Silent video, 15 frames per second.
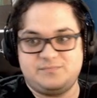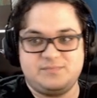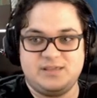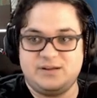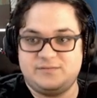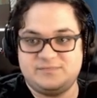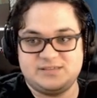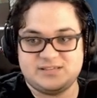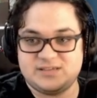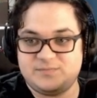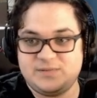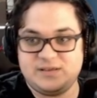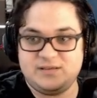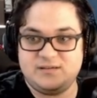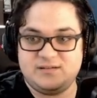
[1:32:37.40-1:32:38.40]
you know this
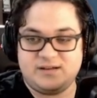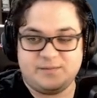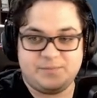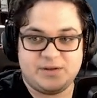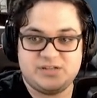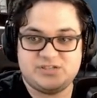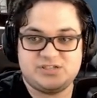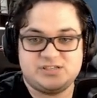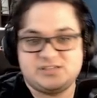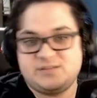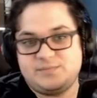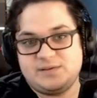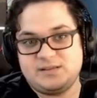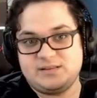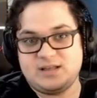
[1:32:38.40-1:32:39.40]
could be a bunch. This
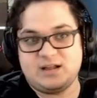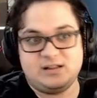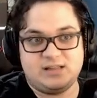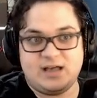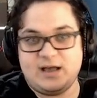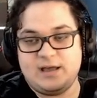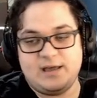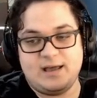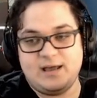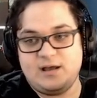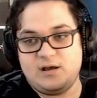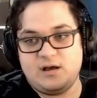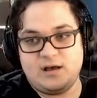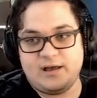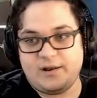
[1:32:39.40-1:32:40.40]
could be not a lot.
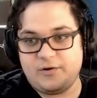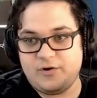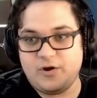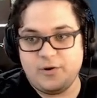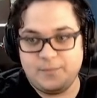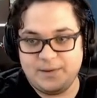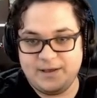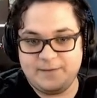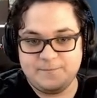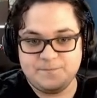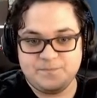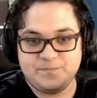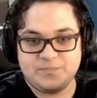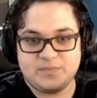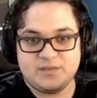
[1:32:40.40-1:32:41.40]
I, I don't know, but
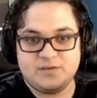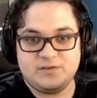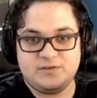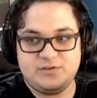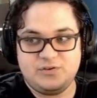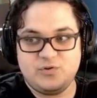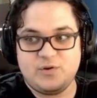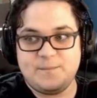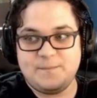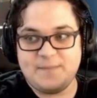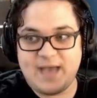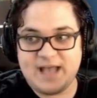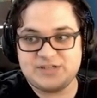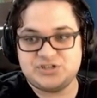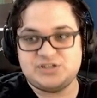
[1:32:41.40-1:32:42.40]
could, you
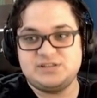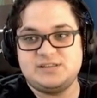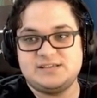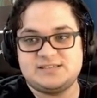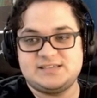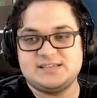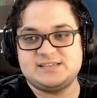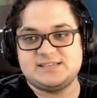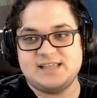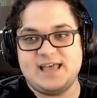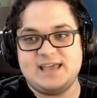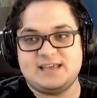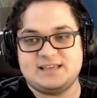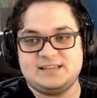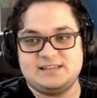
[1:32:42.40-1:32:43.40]
imagine this is
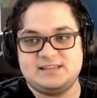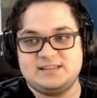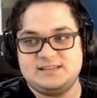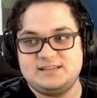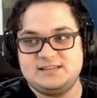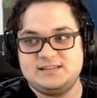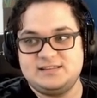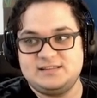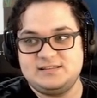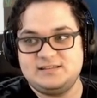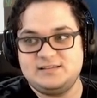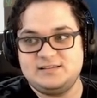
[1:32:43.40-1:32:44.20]
like. What